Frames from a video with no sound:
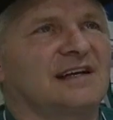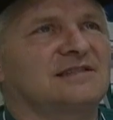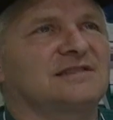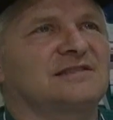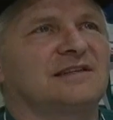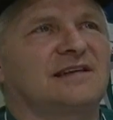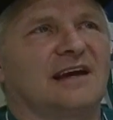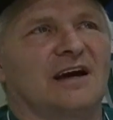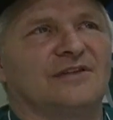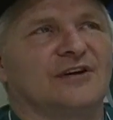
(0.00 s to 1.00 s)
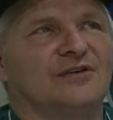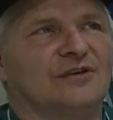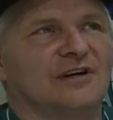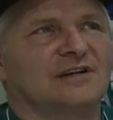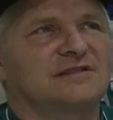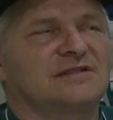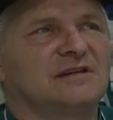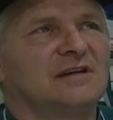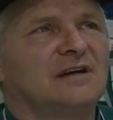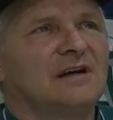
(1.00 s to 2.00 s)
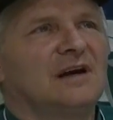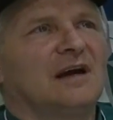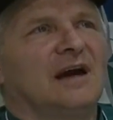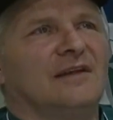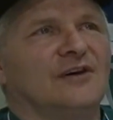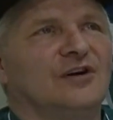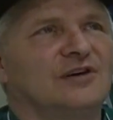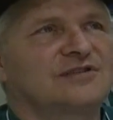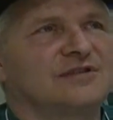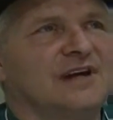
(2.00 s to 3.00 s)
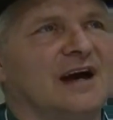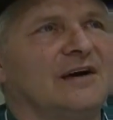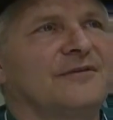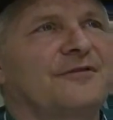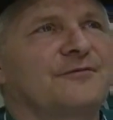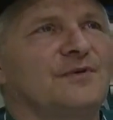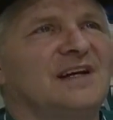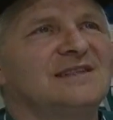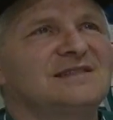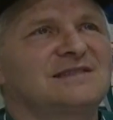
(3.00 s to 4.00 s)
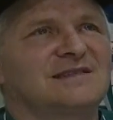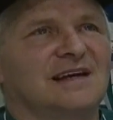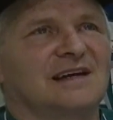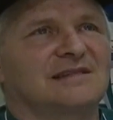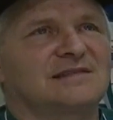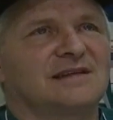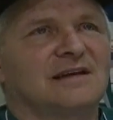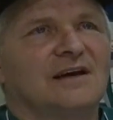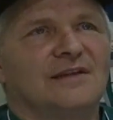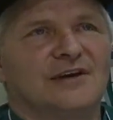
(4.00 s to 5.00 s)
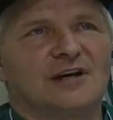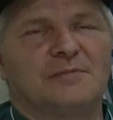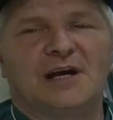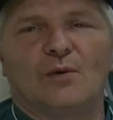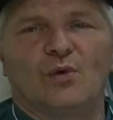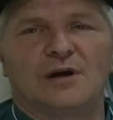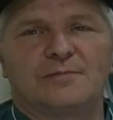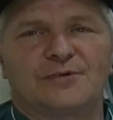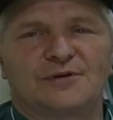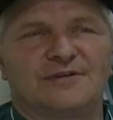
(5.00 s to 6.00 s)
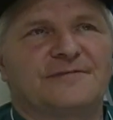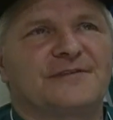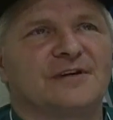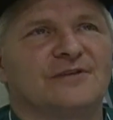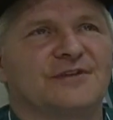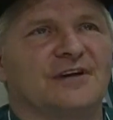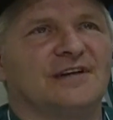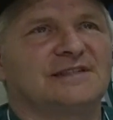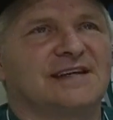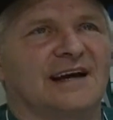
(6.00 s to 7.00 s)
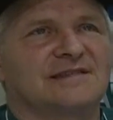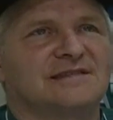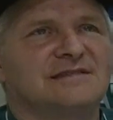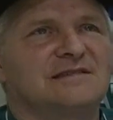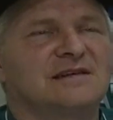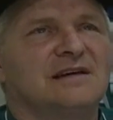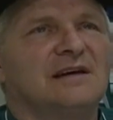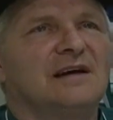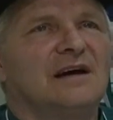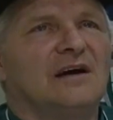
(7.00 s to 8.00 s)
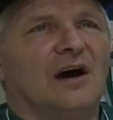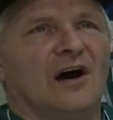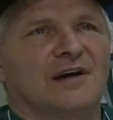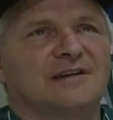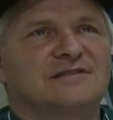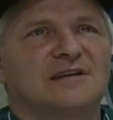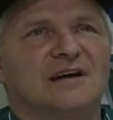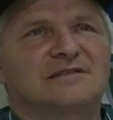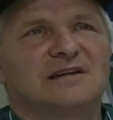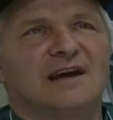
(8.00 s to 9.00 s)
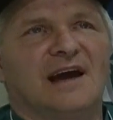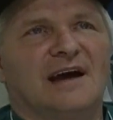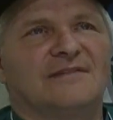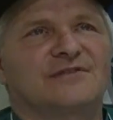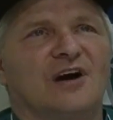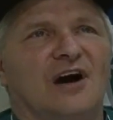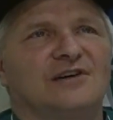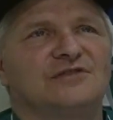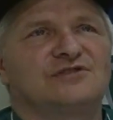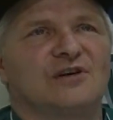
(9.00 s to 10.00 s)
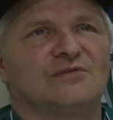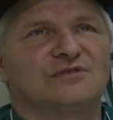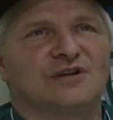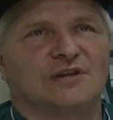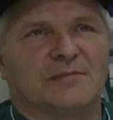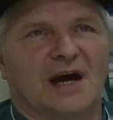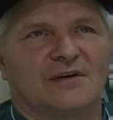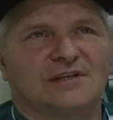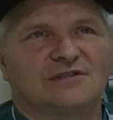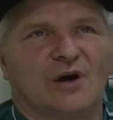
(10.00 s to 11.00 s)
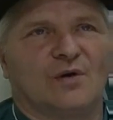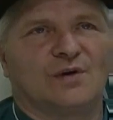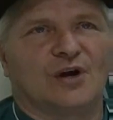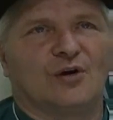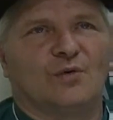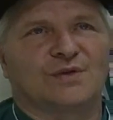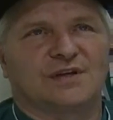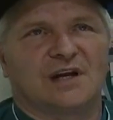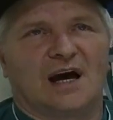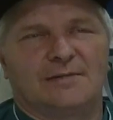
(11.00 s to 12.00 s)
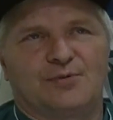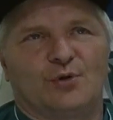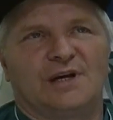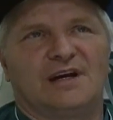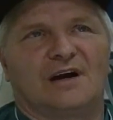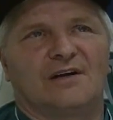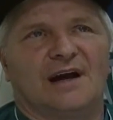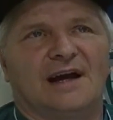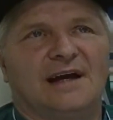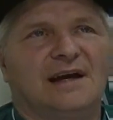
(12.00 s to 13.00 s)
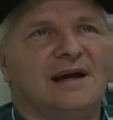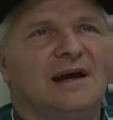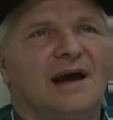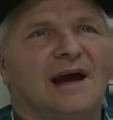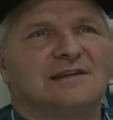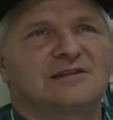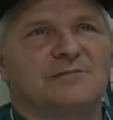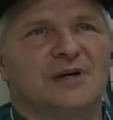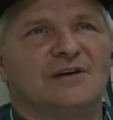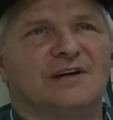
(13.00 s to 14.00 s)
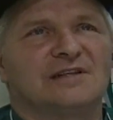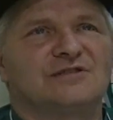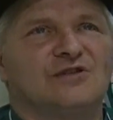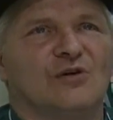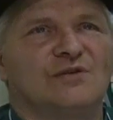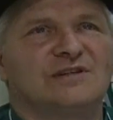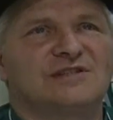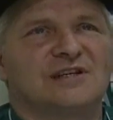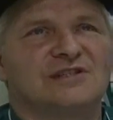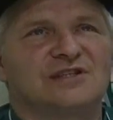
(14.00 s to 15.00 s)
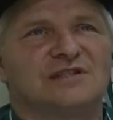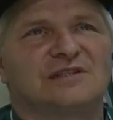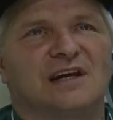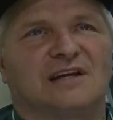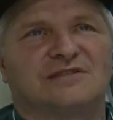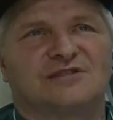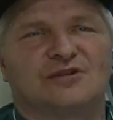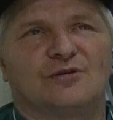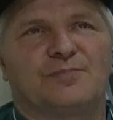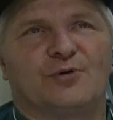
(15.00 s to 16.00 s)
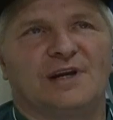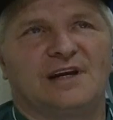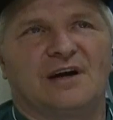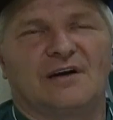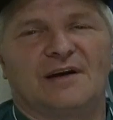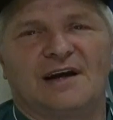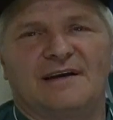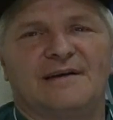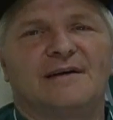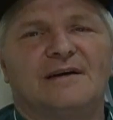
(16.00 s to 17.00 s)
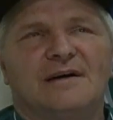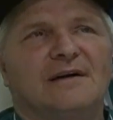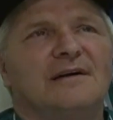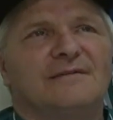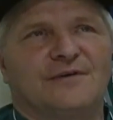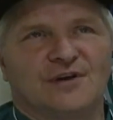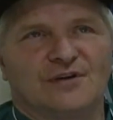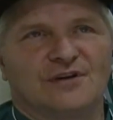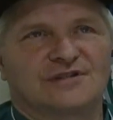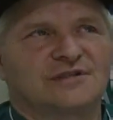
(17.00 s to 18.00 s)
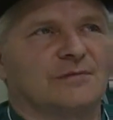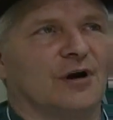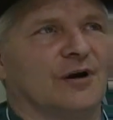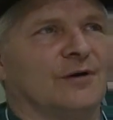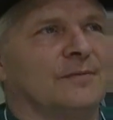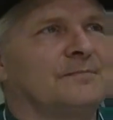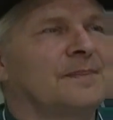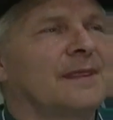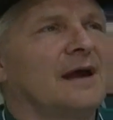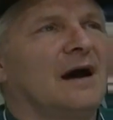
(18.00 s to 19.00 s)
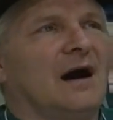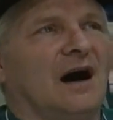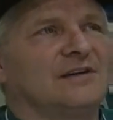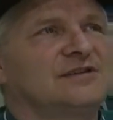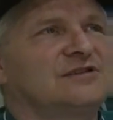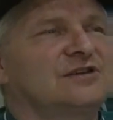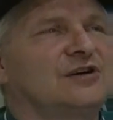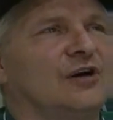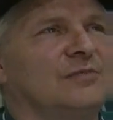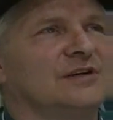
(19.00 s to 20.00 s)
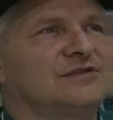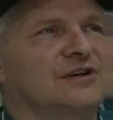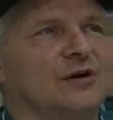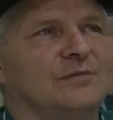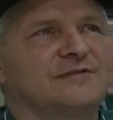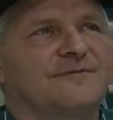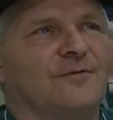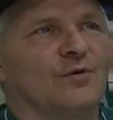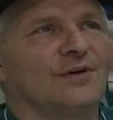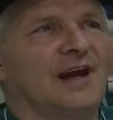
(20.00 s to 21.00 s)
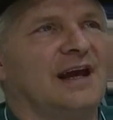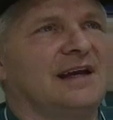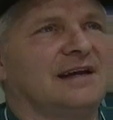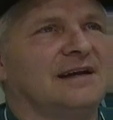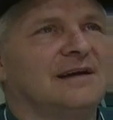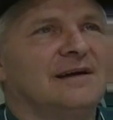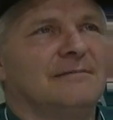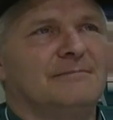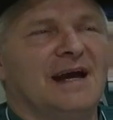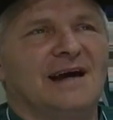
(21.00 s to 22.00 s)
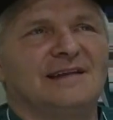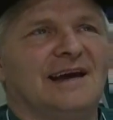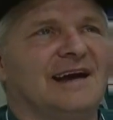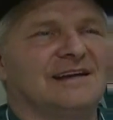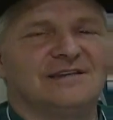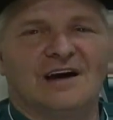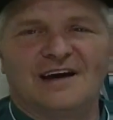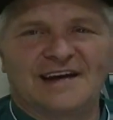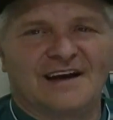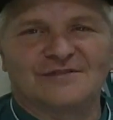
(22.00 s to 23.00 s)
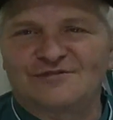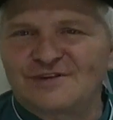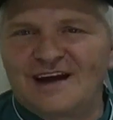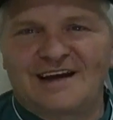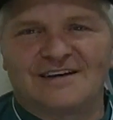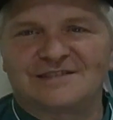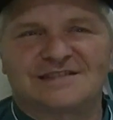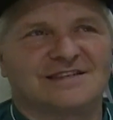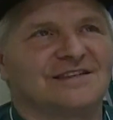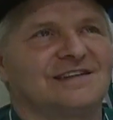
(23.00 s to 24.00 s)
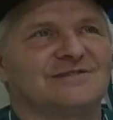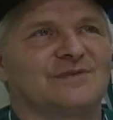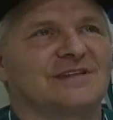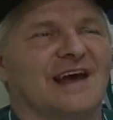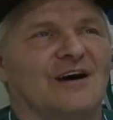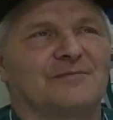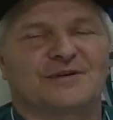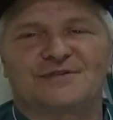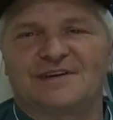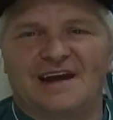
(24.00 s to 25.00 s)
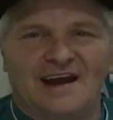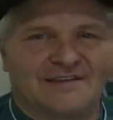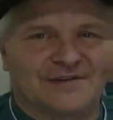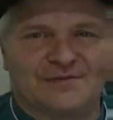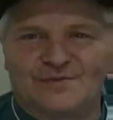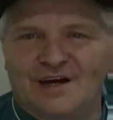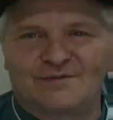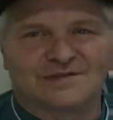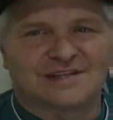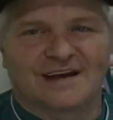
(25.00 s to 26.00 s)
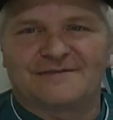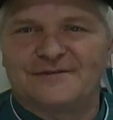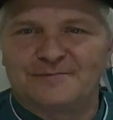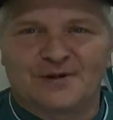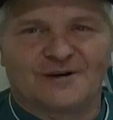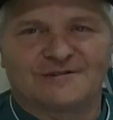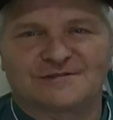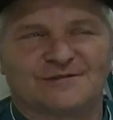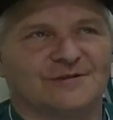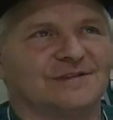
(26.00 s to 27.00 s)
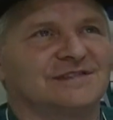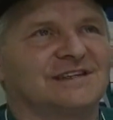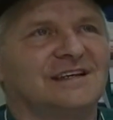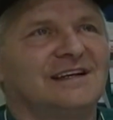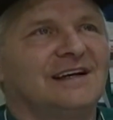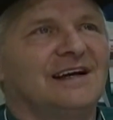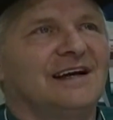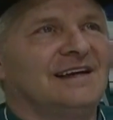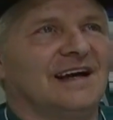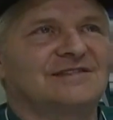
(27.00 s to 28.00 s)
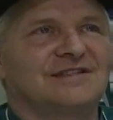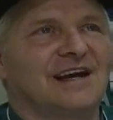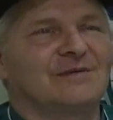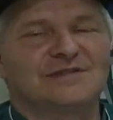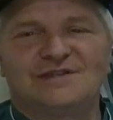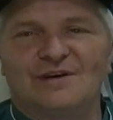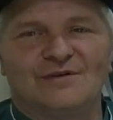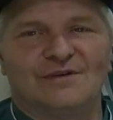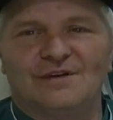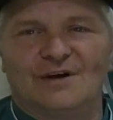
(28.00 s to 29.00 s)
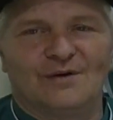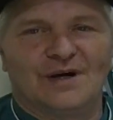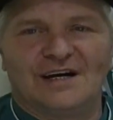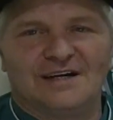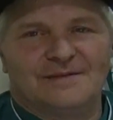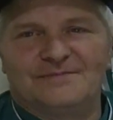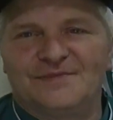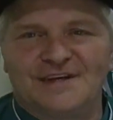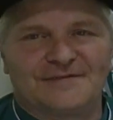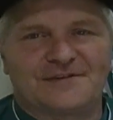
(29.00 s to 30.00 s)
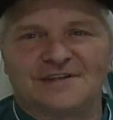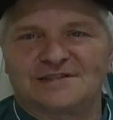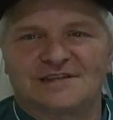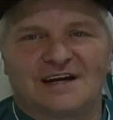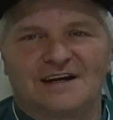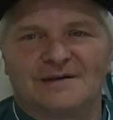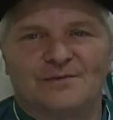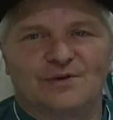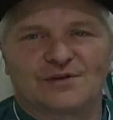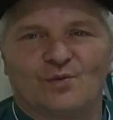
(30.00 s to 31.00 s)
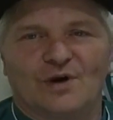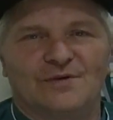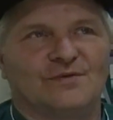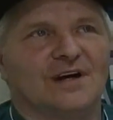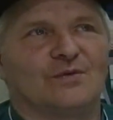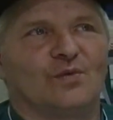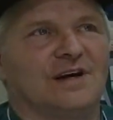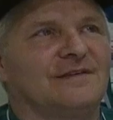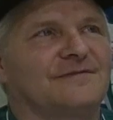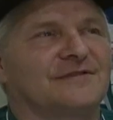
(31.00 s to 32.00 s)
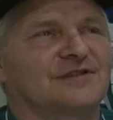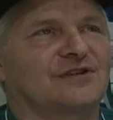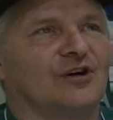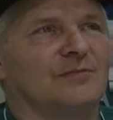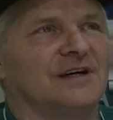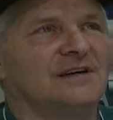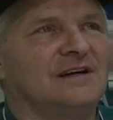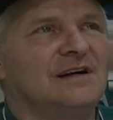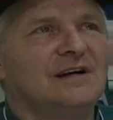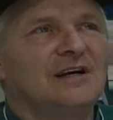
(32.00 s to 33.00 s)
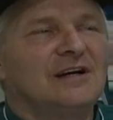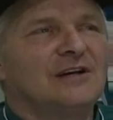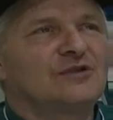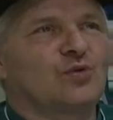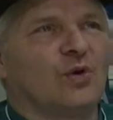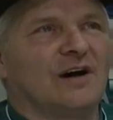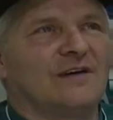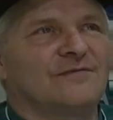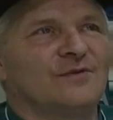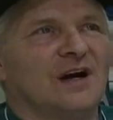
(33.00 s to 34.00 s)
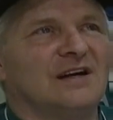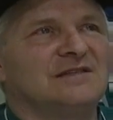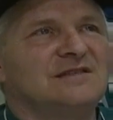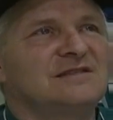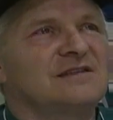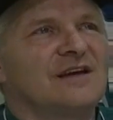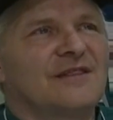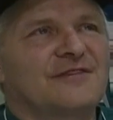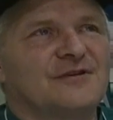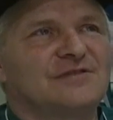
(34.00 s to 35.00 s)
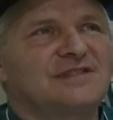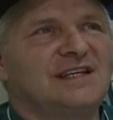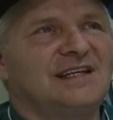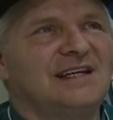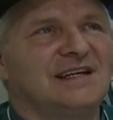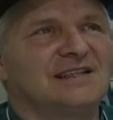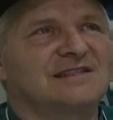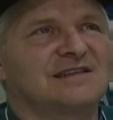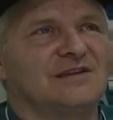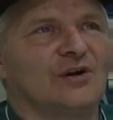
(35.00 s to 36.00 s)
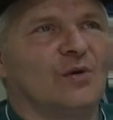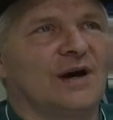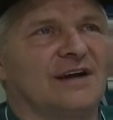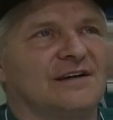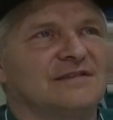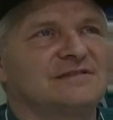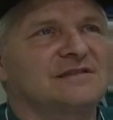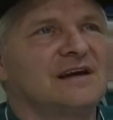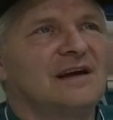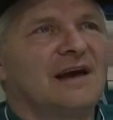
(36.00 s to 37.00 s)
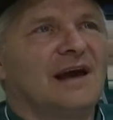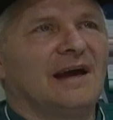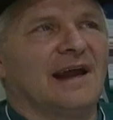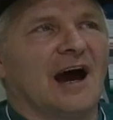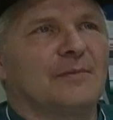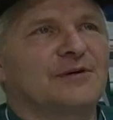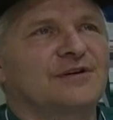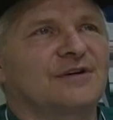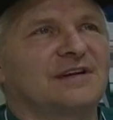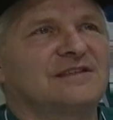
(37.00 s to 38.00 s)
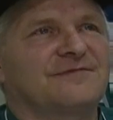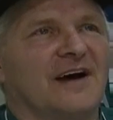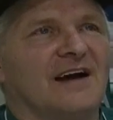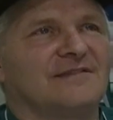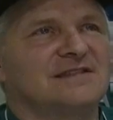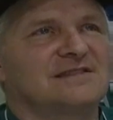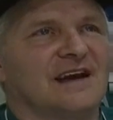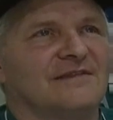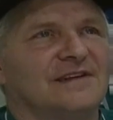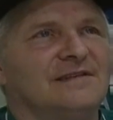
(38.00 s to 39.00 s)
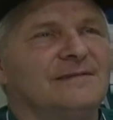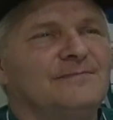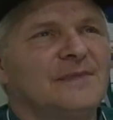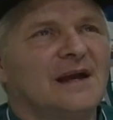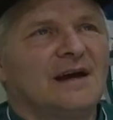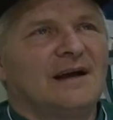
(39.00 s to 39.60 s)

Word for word: Texas, to take on the Hooks, and the Hooks are now 3-6. They're going to be at Whataburger Field there in Texas. Arkansas is going to have Connor Jones on the mound. He's 0-0 with a 9-point ERA. And Ramirez, no decisions and a 0-point ERA for the Hooks tomorrow. On to Tacoma. Tacoma's 4-8. Man, they had a knockout, drag-out series with Albuquerque. Every run was like football scores. Yesterday was no difference with a 1-run win for Tacoma. 12 runs, 13 hits, and no errors. And Albuquerque's 5-7.